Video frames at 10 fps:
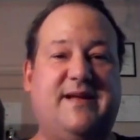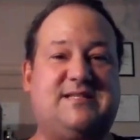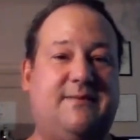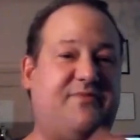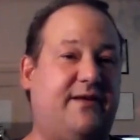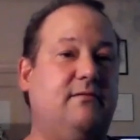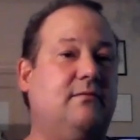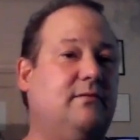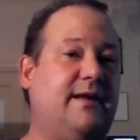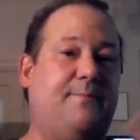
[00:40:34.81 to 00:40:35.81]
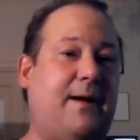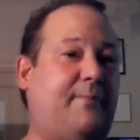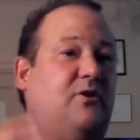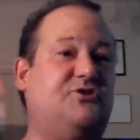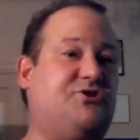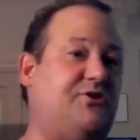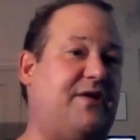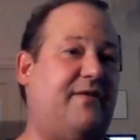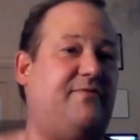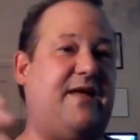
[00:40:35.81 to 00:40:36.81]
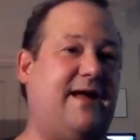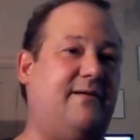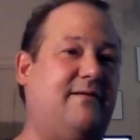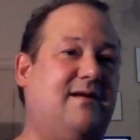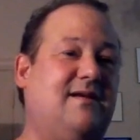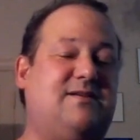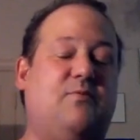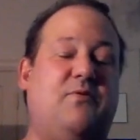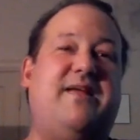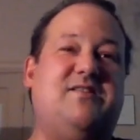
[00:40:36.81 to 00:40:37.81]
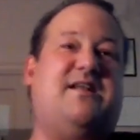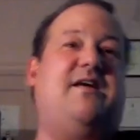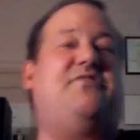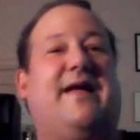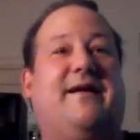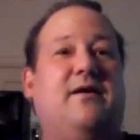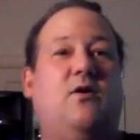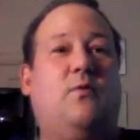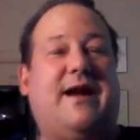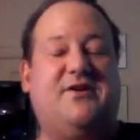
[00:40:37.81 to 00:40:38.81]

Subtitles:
be something in pop culture that. See, well, here's another thing.